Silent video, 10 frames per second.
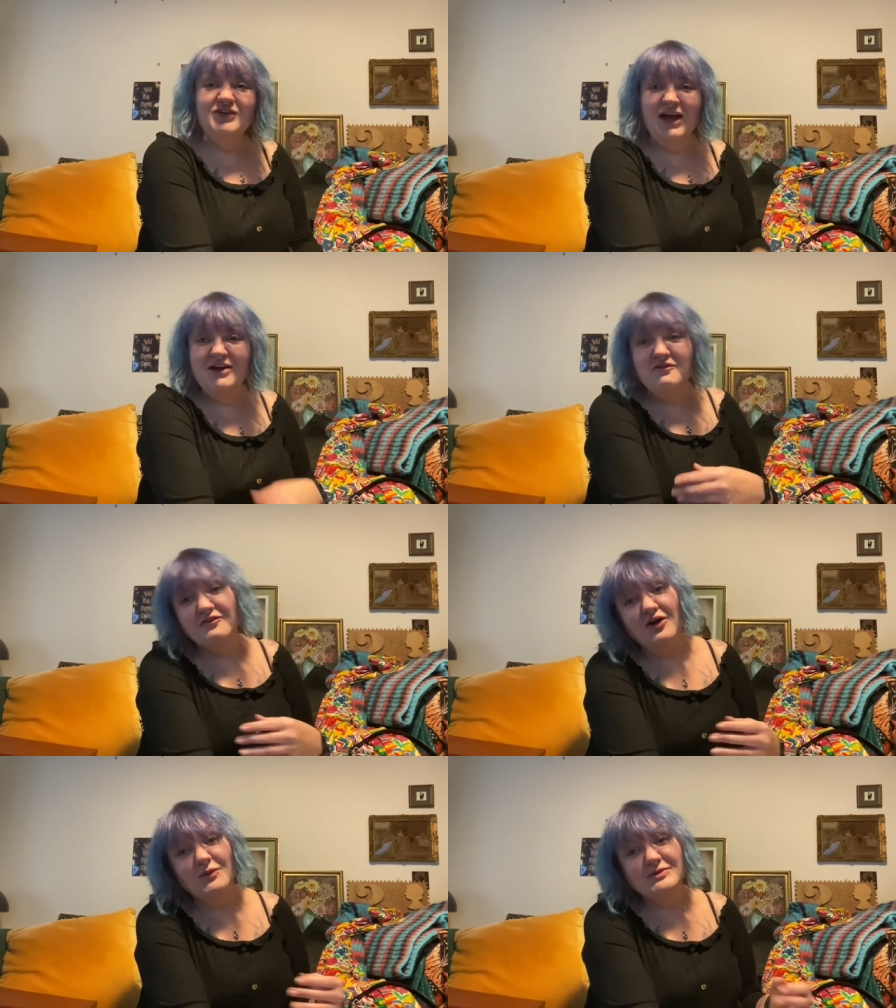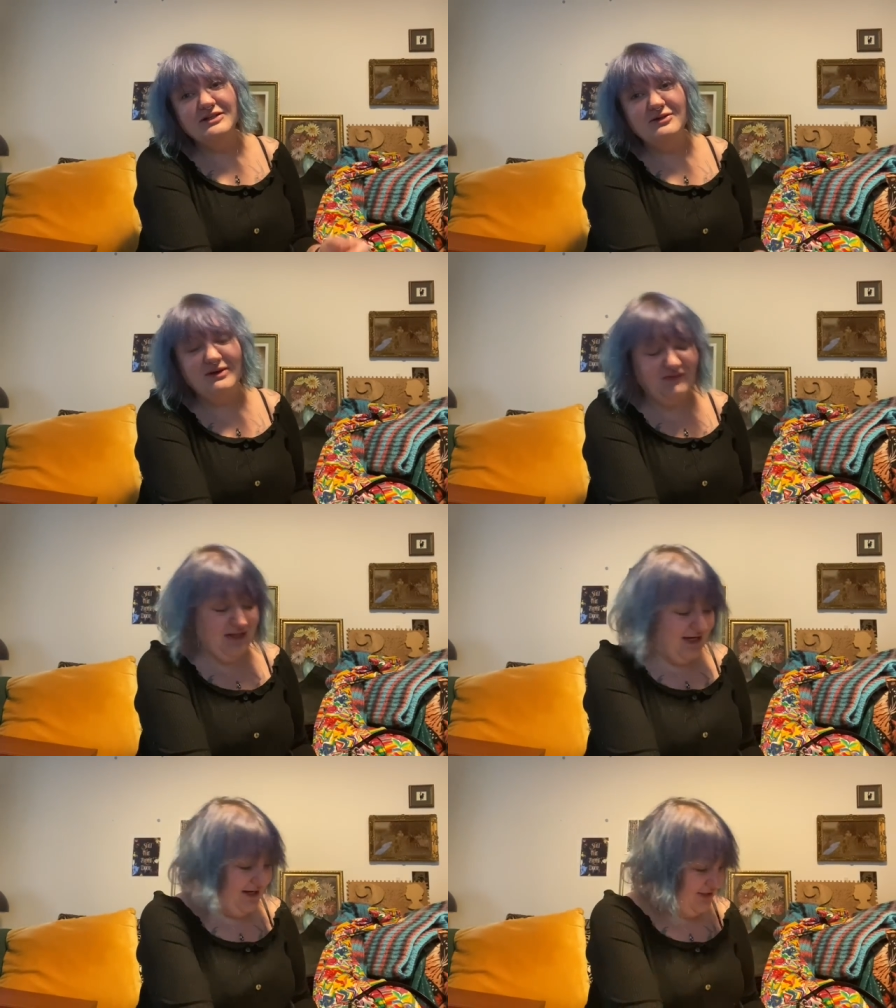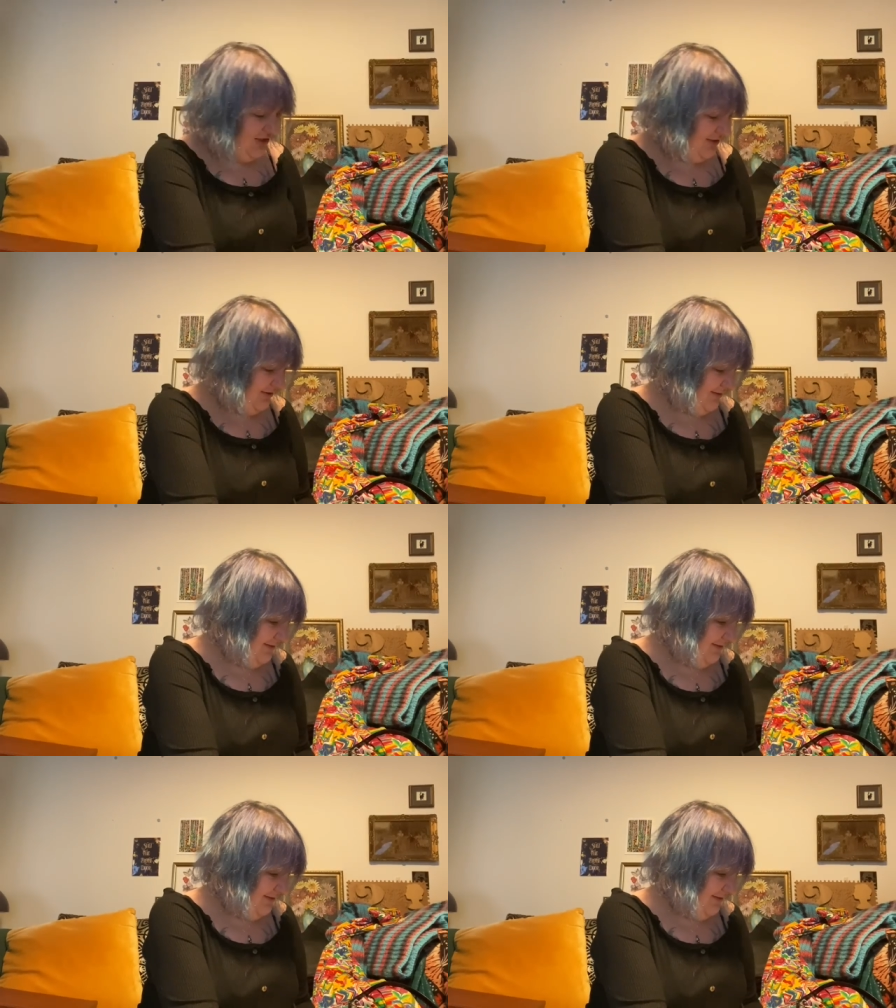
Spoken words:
kind of flops and you have to catch her.